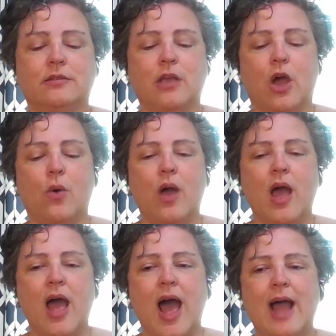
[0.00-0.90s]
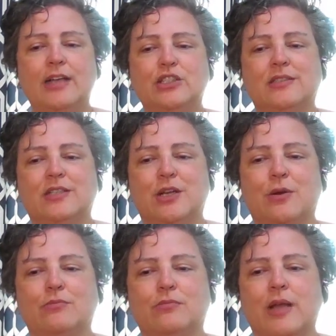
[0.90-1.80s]
So I just, you
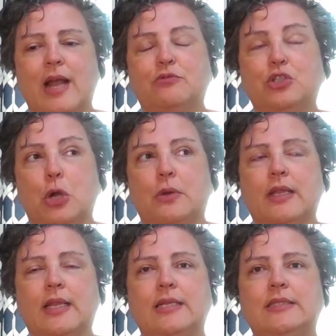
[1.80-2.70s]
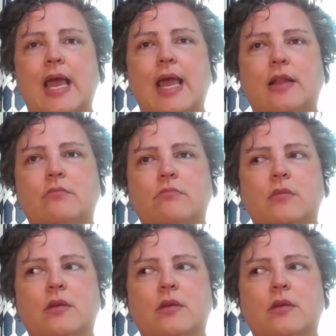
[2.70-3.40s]
know, kind of jokingly said,